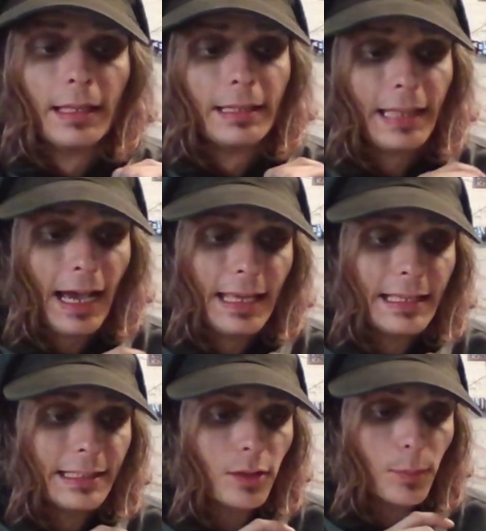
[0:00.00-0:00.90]
That
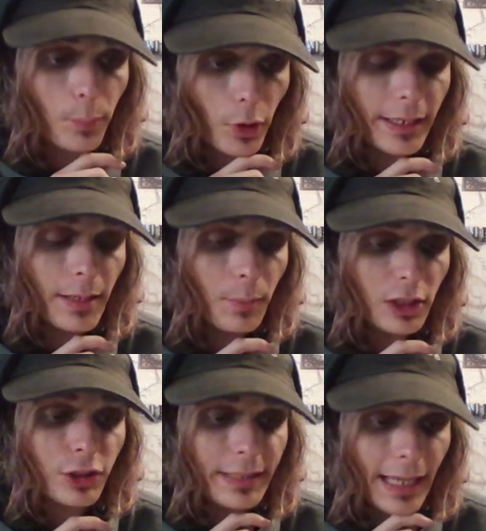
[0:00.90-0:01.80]
is pretty
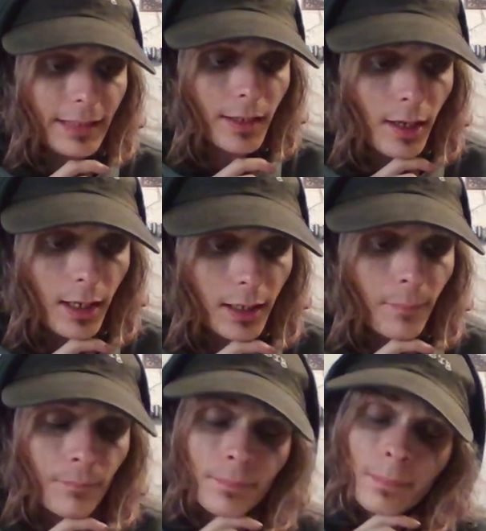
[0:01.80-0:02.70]
much that
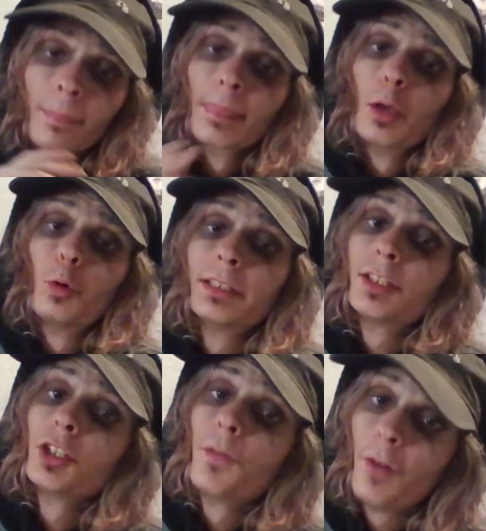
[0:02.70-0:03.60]
song. which
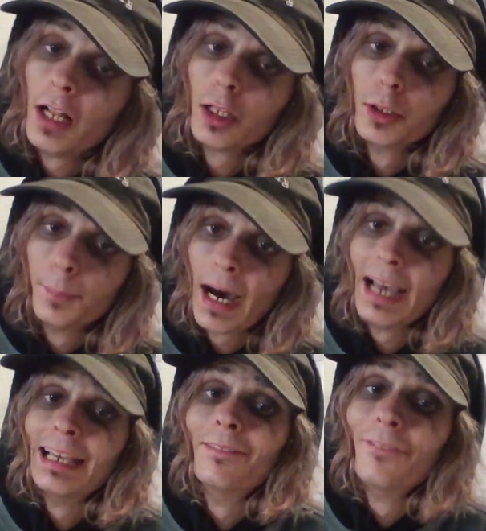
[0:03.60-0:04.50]
is followed
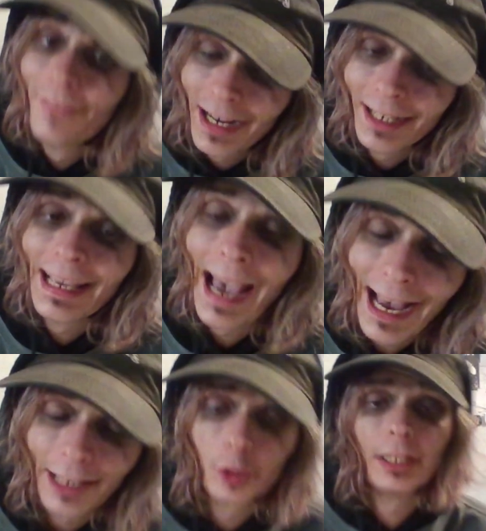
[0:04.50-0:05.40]
by a very
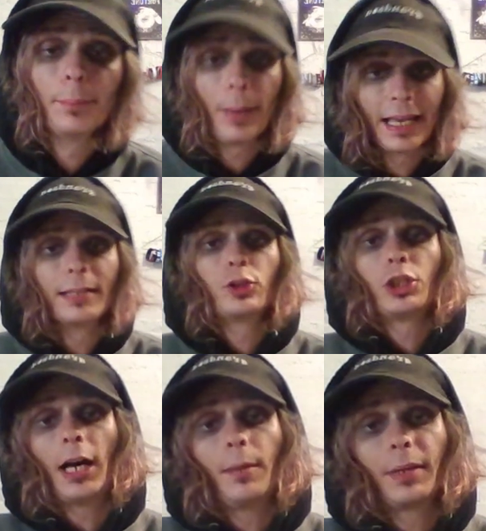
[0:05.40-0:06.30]
accurate pain
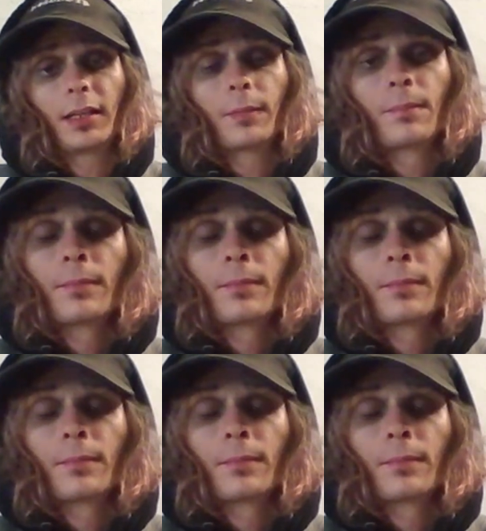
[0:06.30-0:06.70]
shopping,